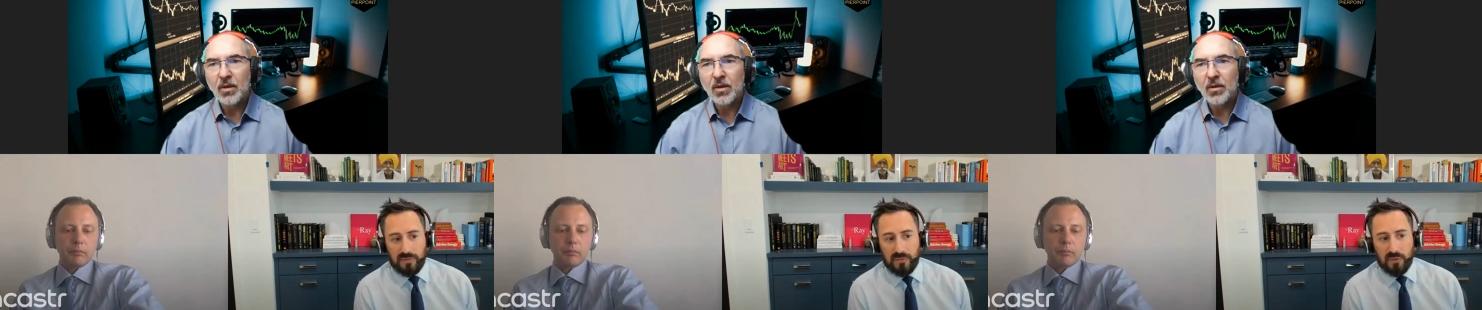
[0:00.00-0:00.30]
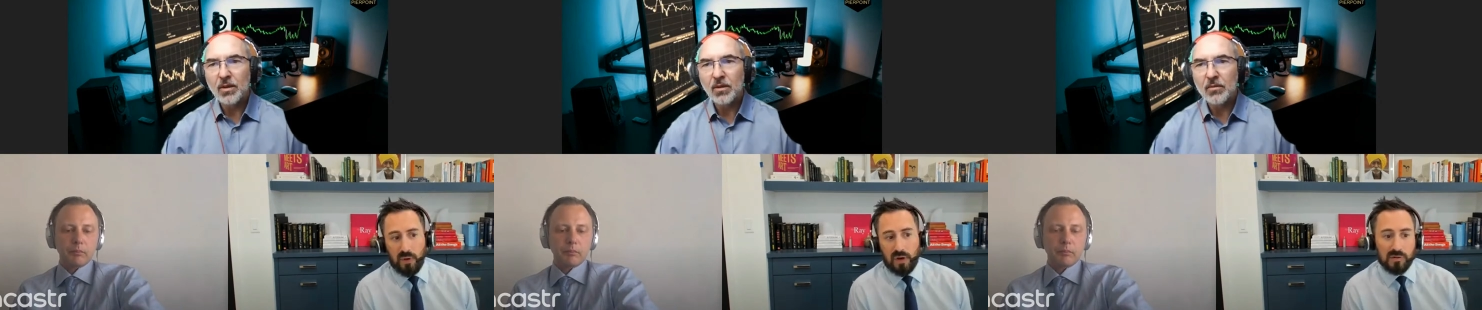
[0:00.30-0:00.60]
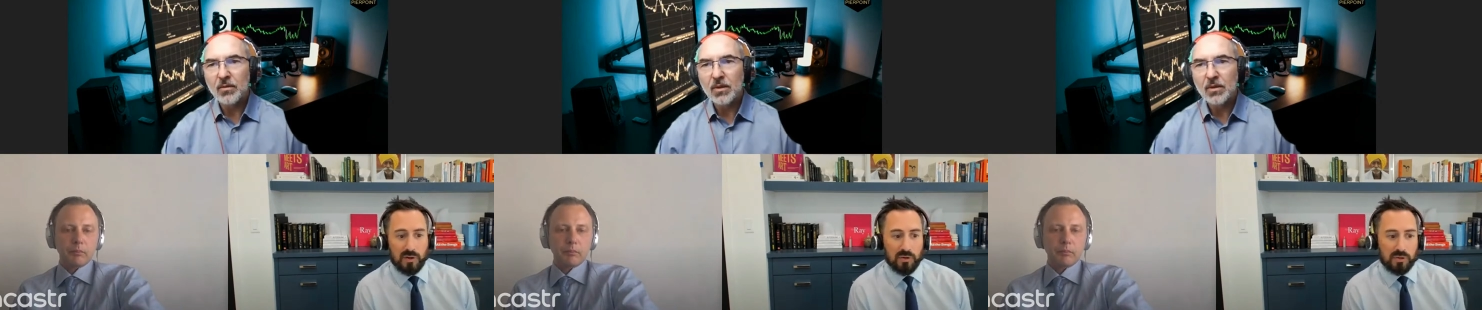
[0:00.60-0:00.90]
Speaker 1: if you
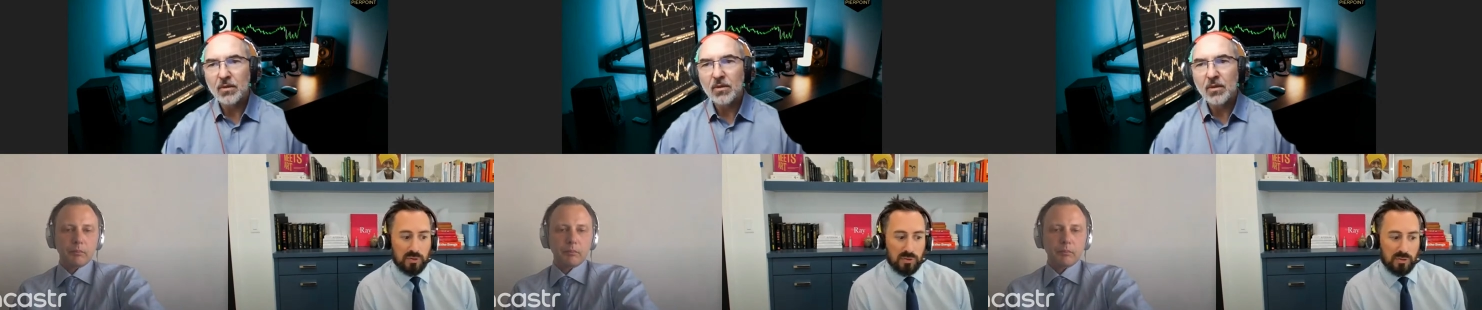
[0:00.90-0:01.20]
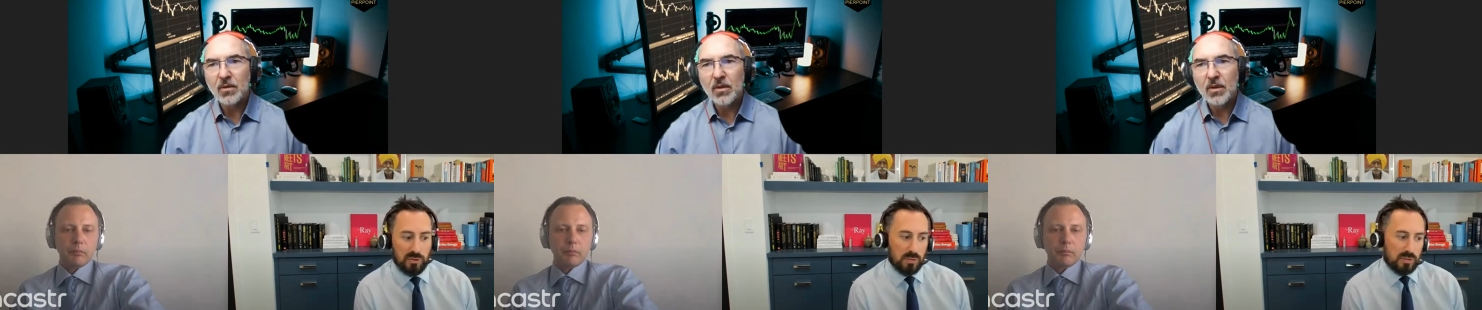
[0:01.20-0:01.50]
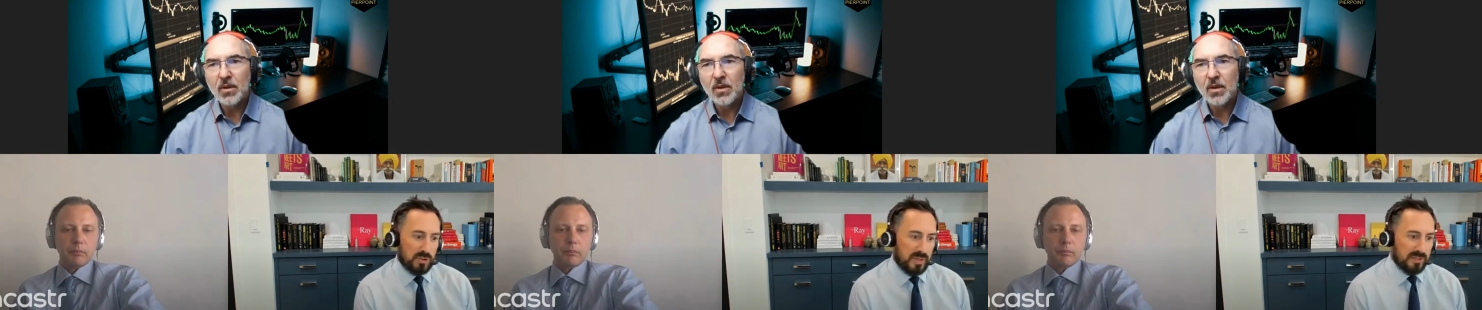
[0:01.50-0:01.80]
aren't local
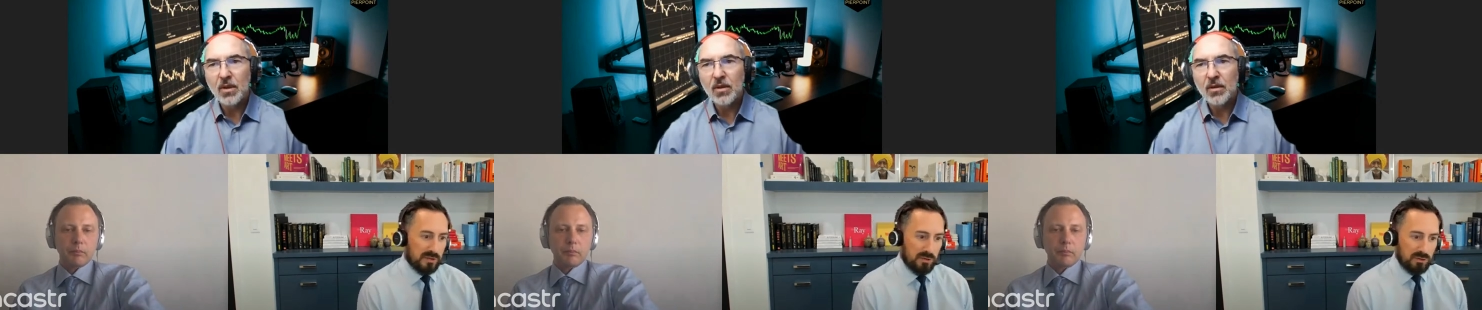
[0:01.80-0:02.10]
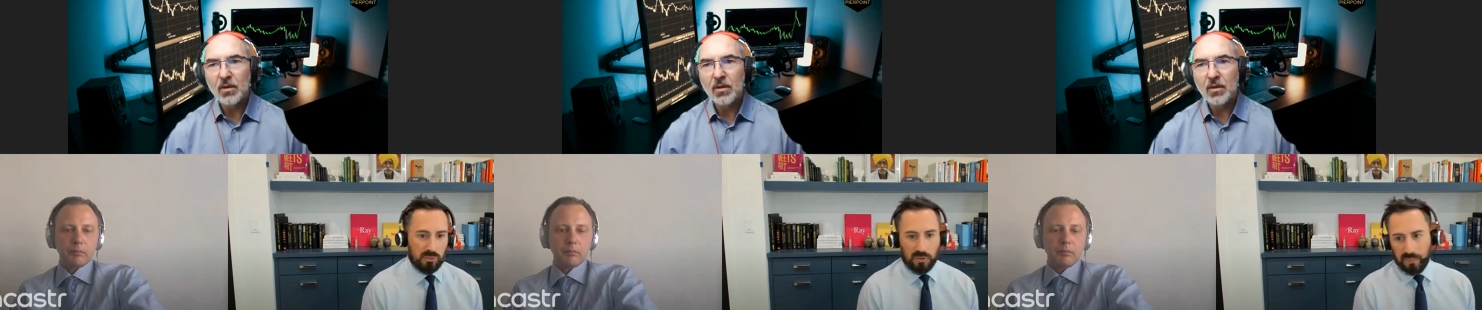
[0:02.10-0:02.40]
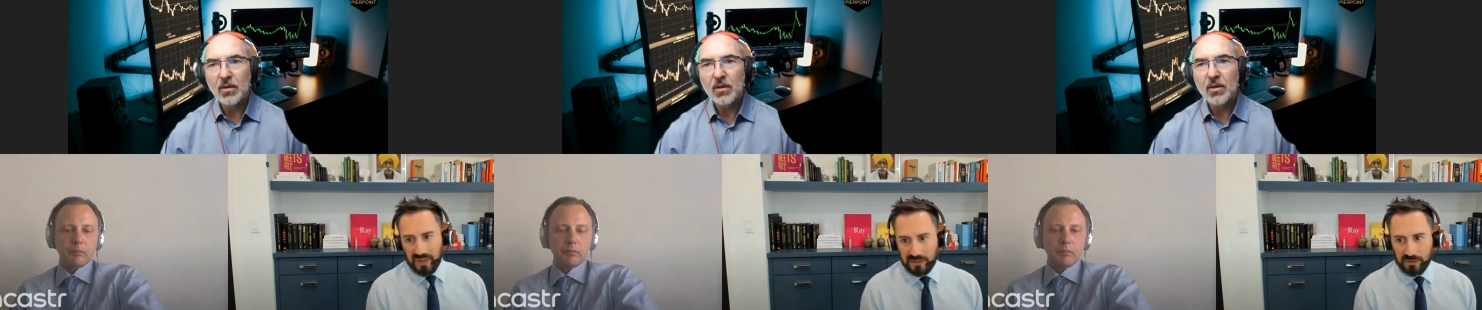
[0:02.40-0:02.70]
or traded local or
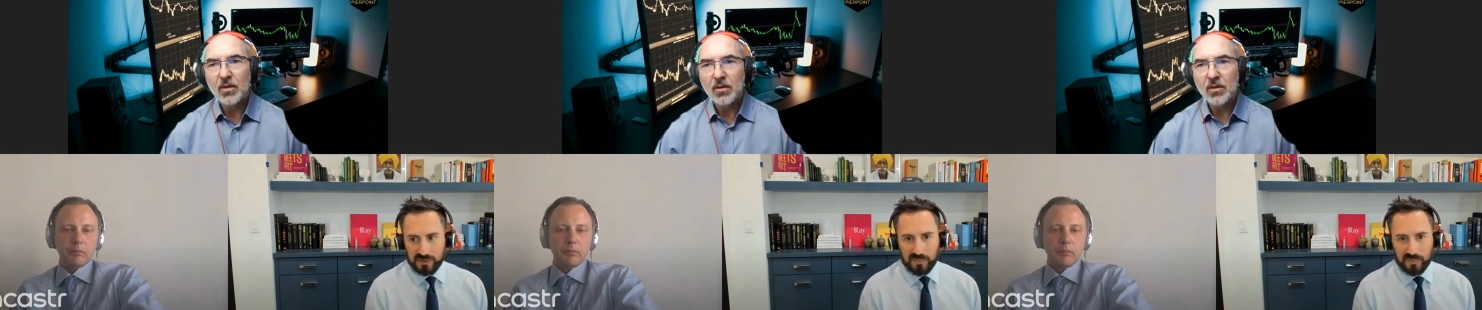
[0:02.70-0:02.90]
been in those